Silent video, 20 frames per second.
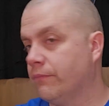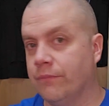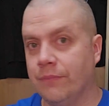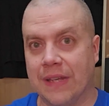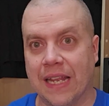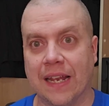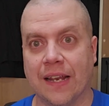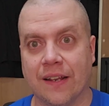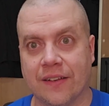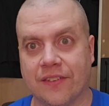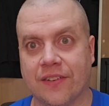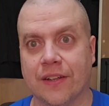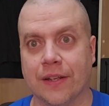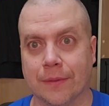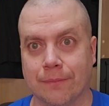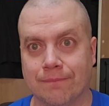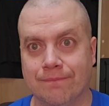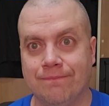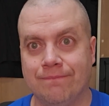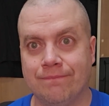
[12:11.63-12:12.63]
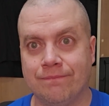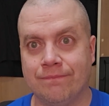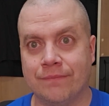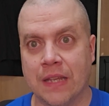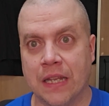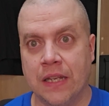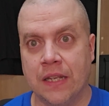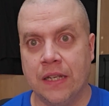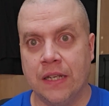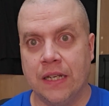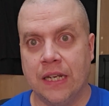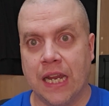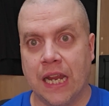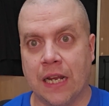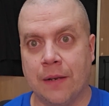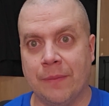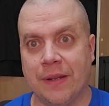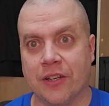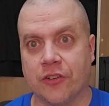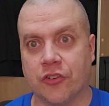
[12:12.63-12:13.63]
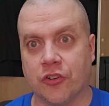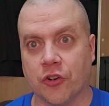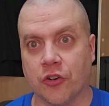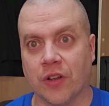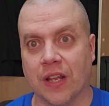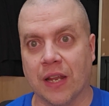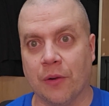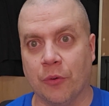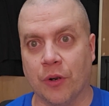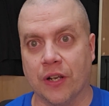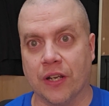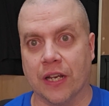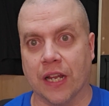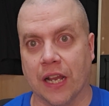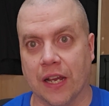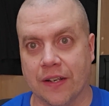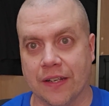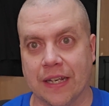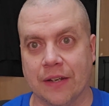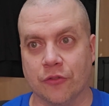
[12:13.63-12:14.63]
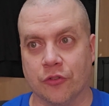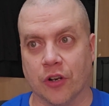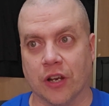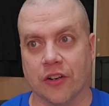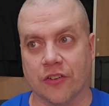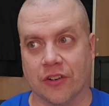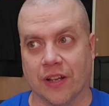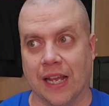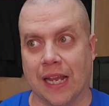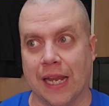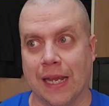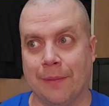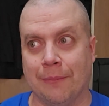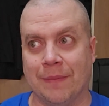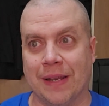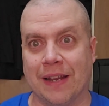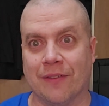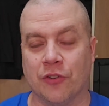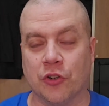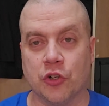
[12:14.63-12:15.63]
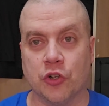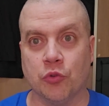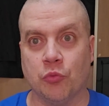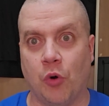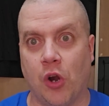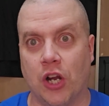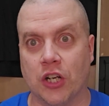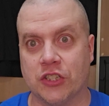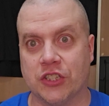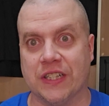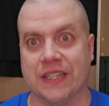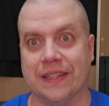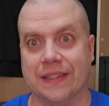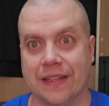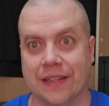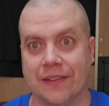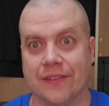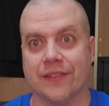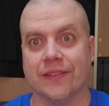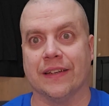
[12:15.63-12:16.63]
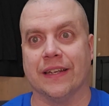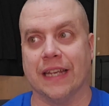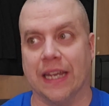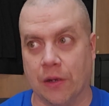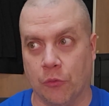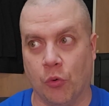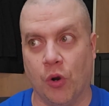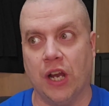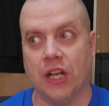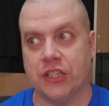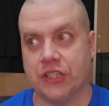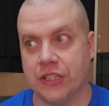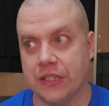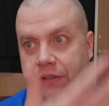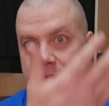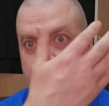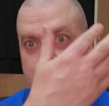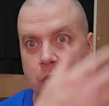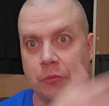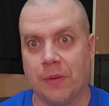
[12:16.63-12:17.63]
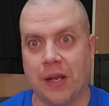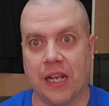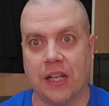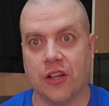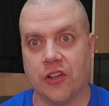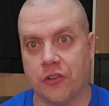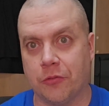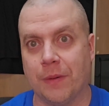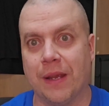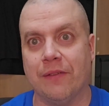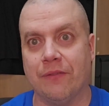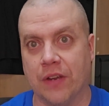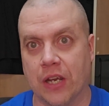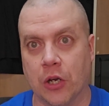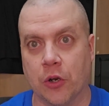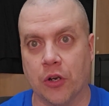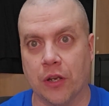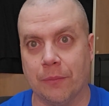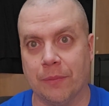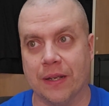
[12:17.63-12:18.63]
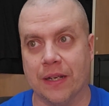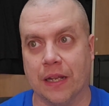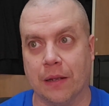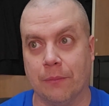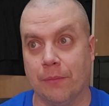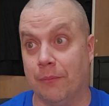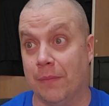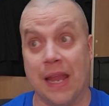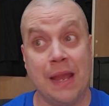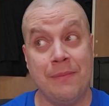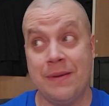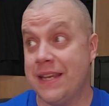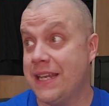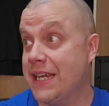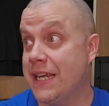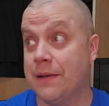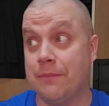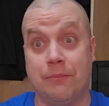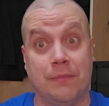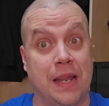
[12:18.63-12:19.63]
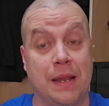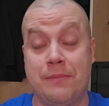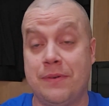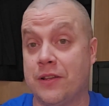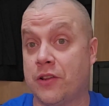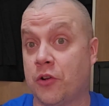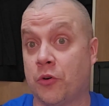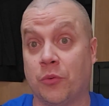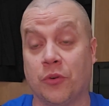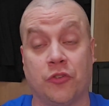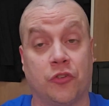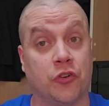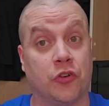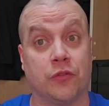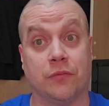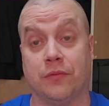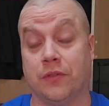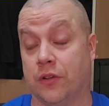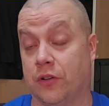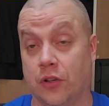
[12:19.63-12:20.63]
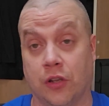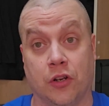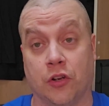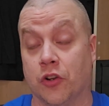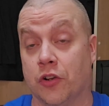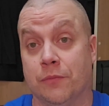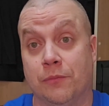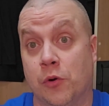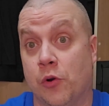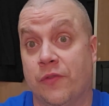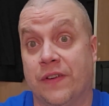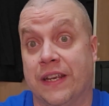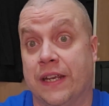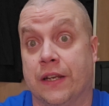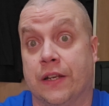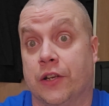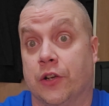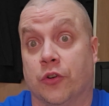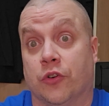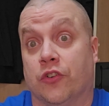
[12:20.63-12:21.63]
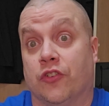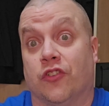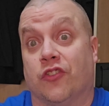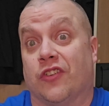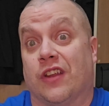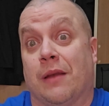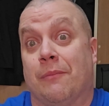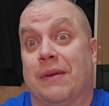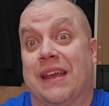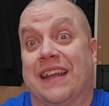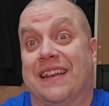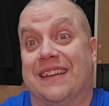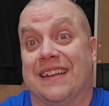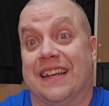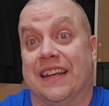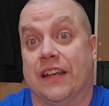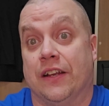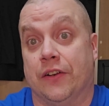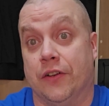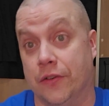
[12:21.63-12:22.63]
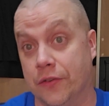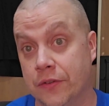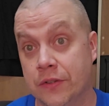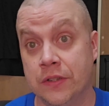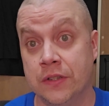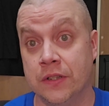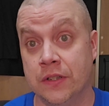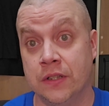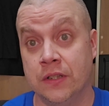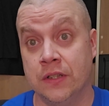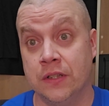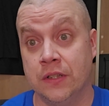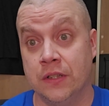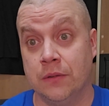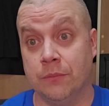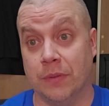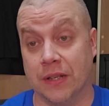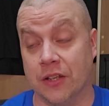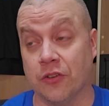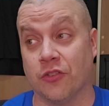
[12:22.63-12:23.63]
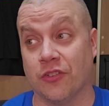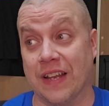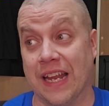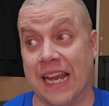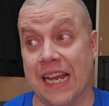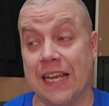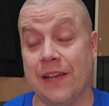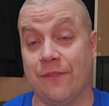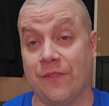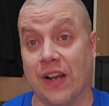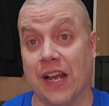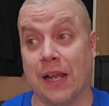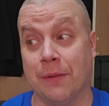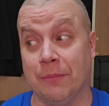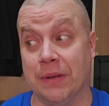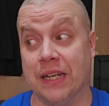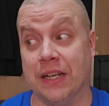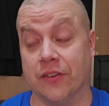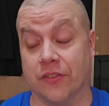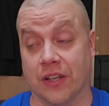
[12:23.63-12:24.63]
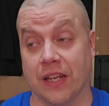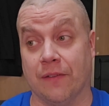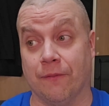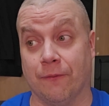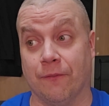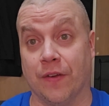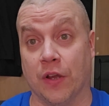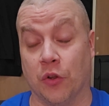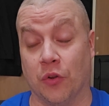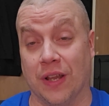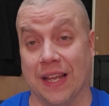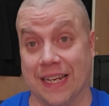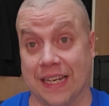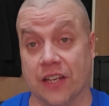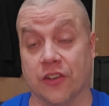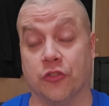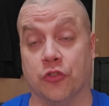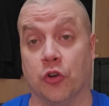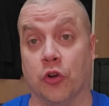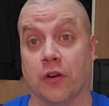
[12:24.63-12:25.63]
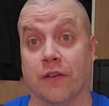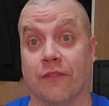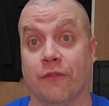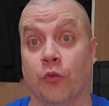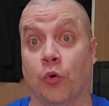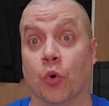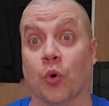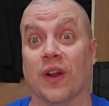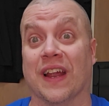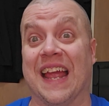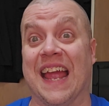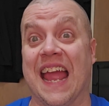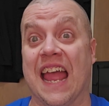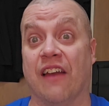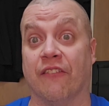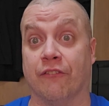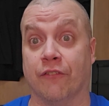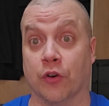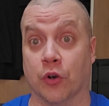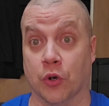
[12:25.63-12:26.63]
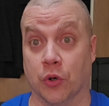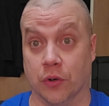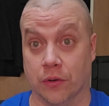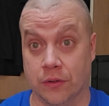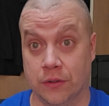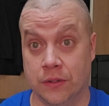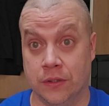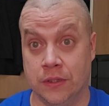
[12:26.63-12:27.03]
Yeah, that's it. Had to make sure that went to goddamn trash. I am never watching this again. Watch it. Your mileage may vary, but maybe there was a good movie in here and it just got badly edited. But this was 85 minutes and felt like it took forever.